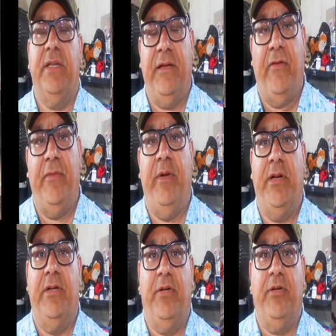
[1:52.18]
thing from
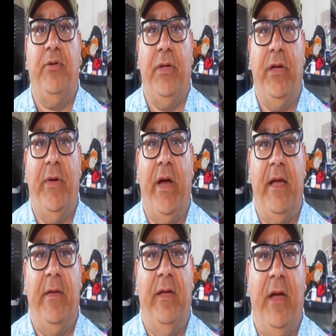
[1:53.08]
good to truly great.
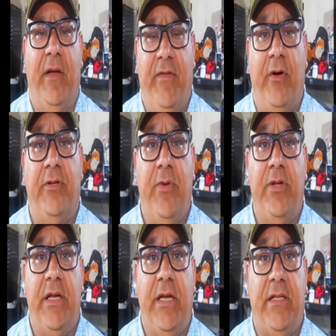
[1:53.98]
First,
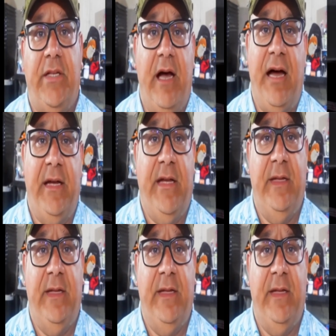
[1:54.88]
what you get stock.